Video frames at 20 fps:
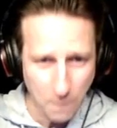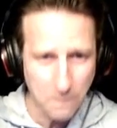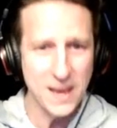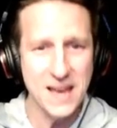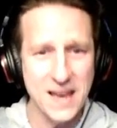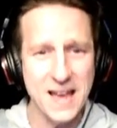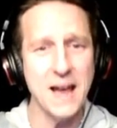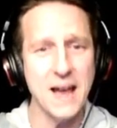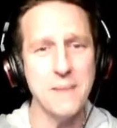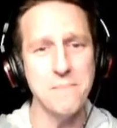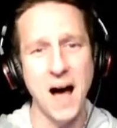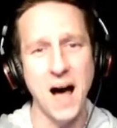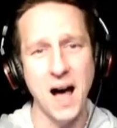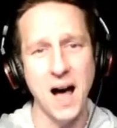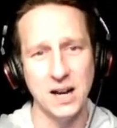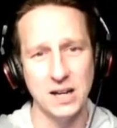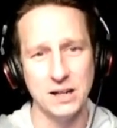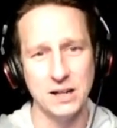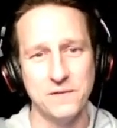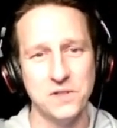Alcantara
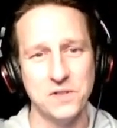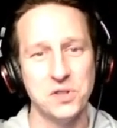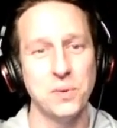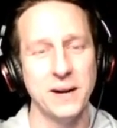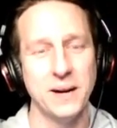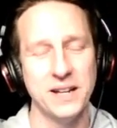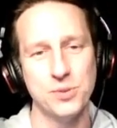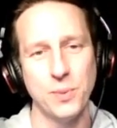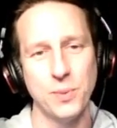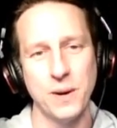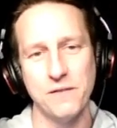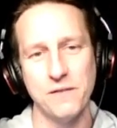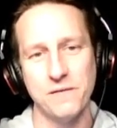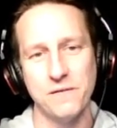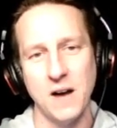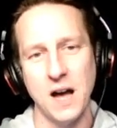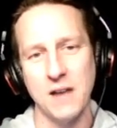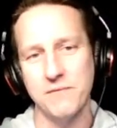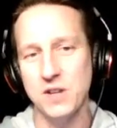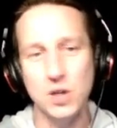will be a Marlin for
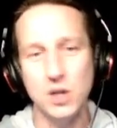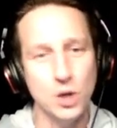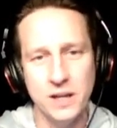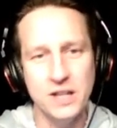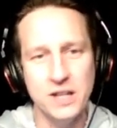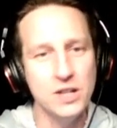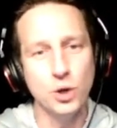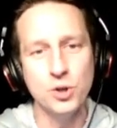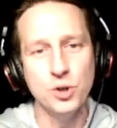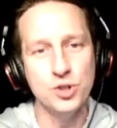2025.